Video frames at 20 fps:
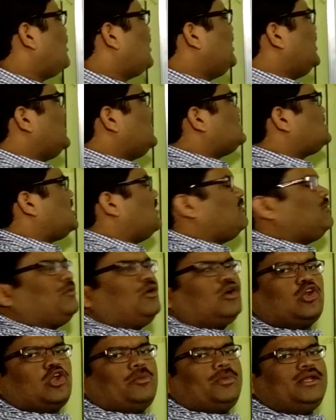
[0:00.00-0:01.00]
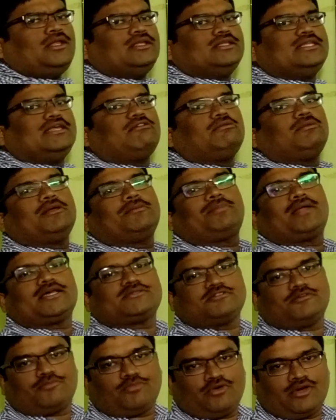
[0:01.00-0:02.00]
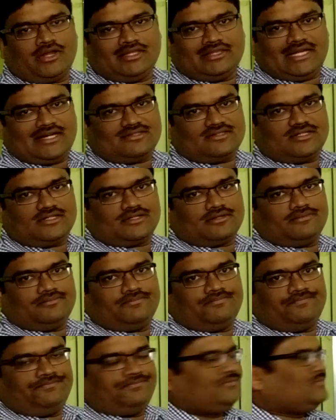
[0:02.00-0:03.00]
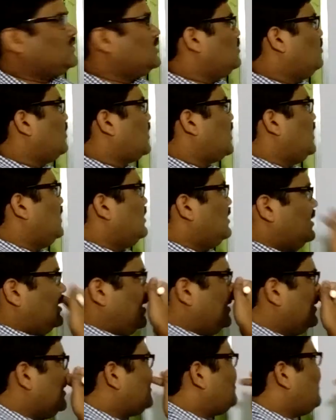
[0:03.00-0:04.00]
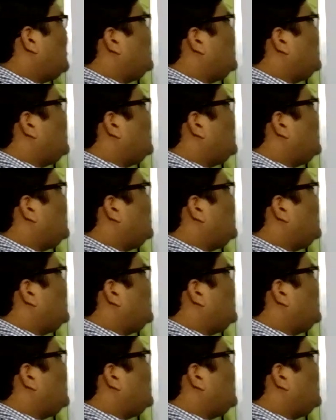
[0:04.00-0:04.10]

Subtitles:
protein instead of hemoglobin, there will be a plasma protein. That's it. Okay. In this